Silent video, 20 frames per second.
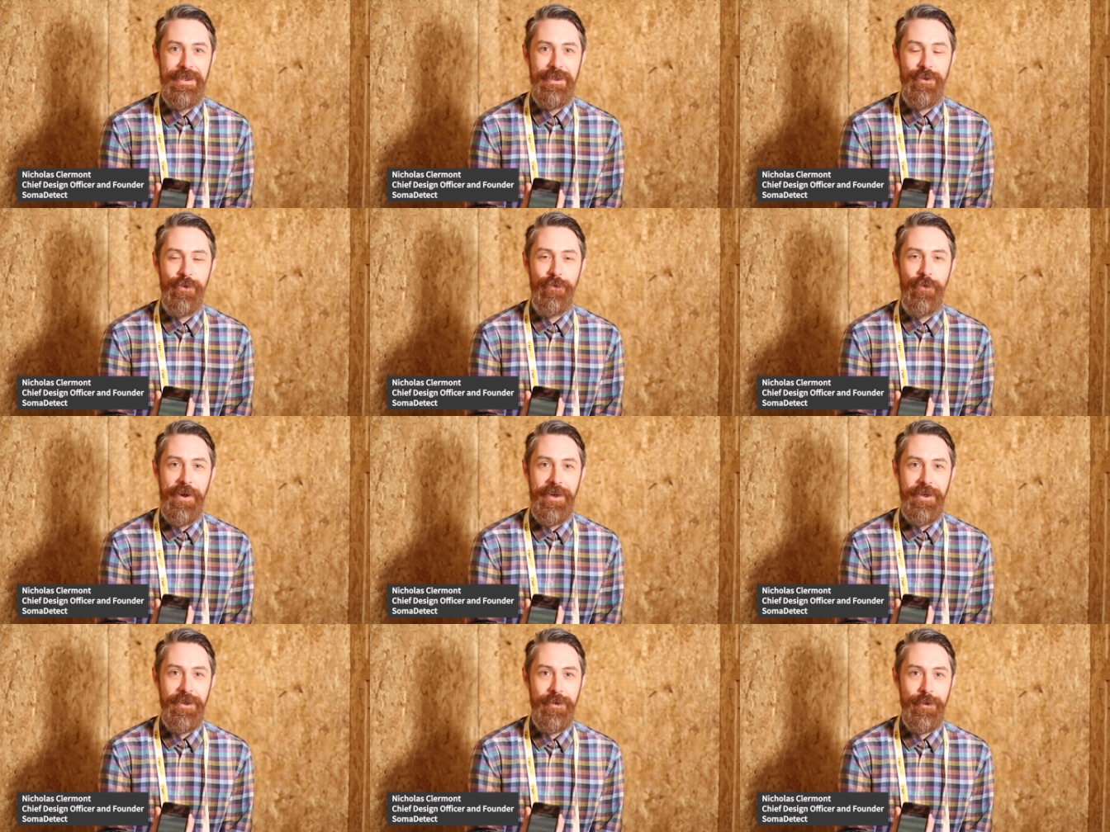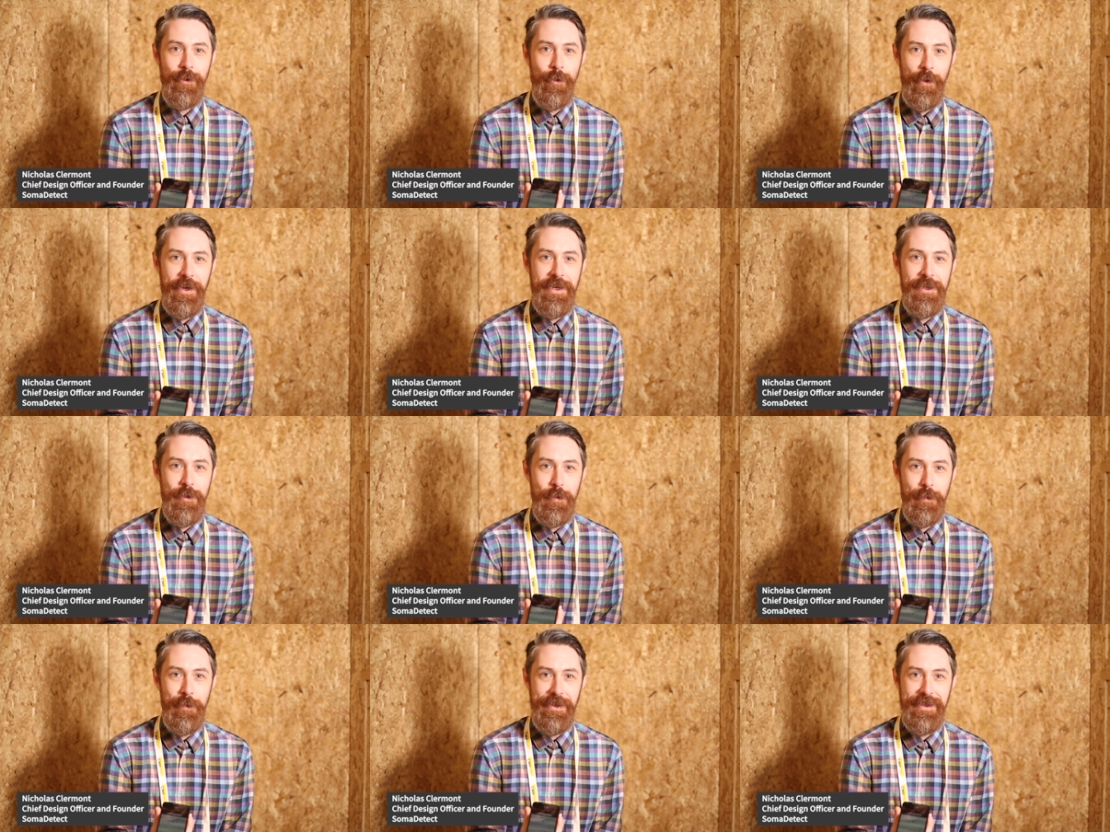to find great
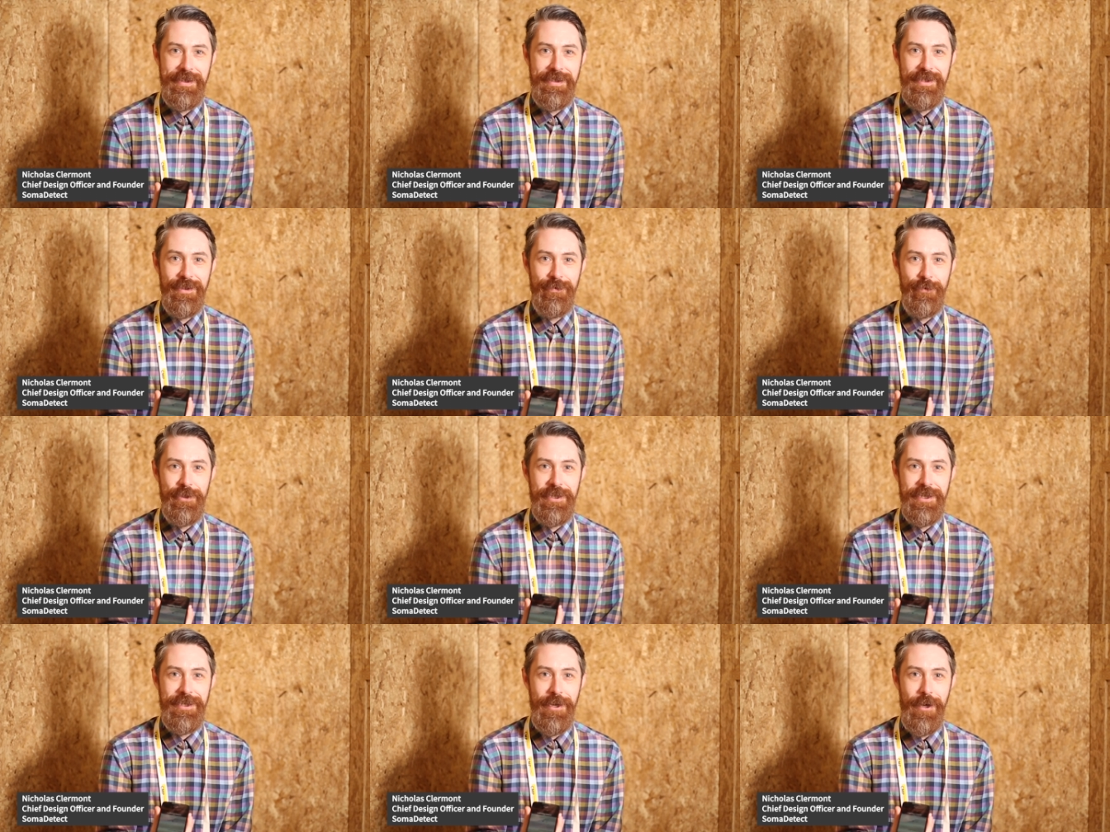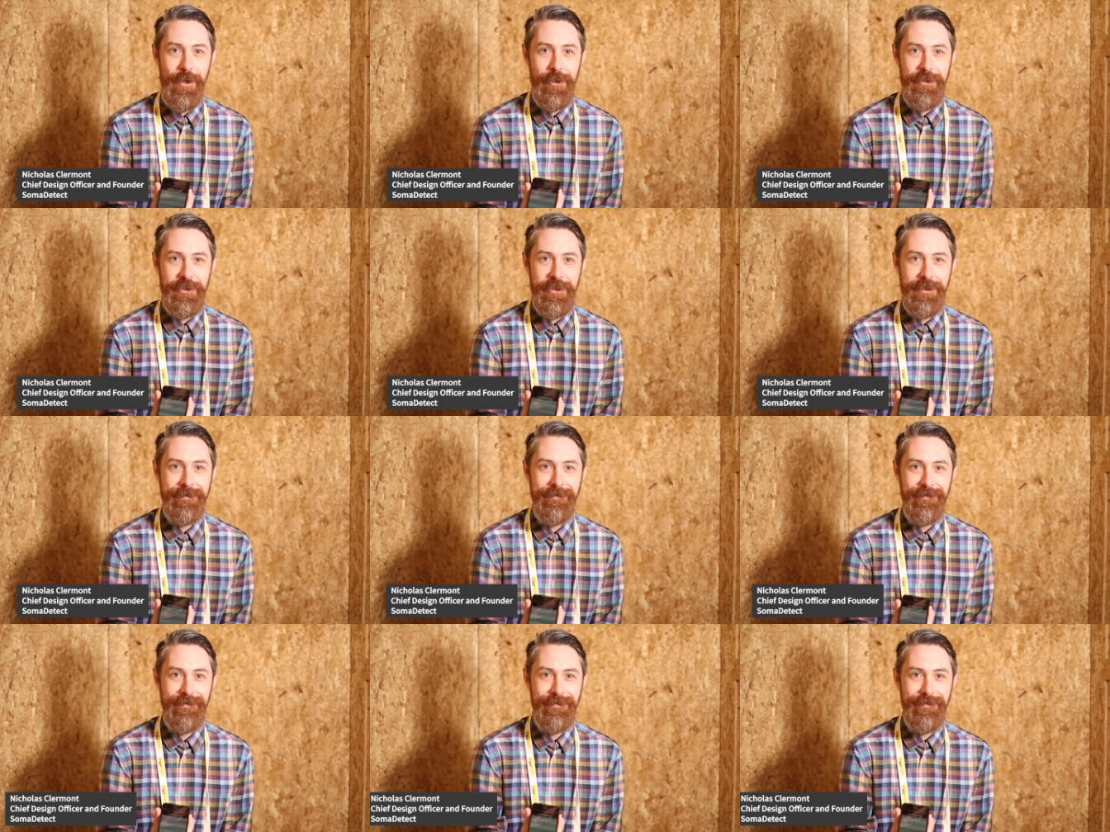new places for technology.